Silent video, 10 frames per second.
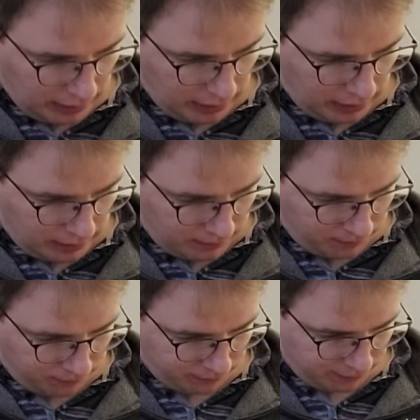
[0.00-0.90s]
it.
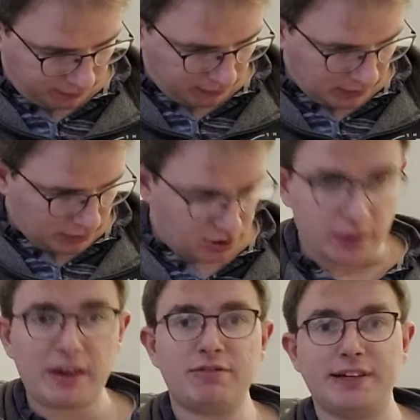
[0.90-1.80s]

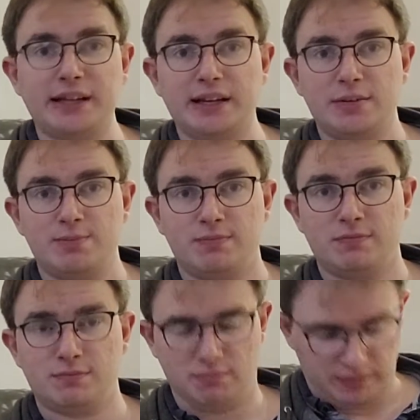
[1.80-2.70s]
So every year
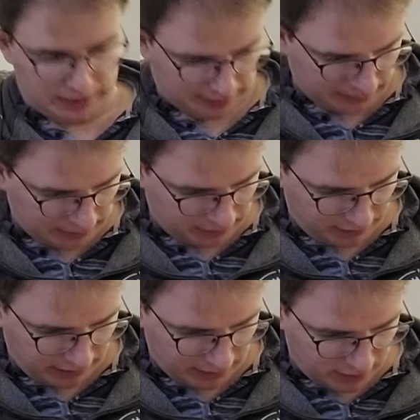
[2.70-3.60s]

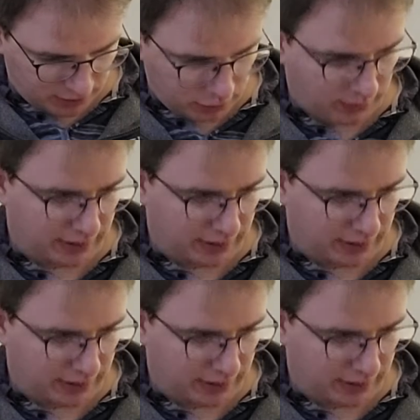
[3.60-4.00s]
I've ended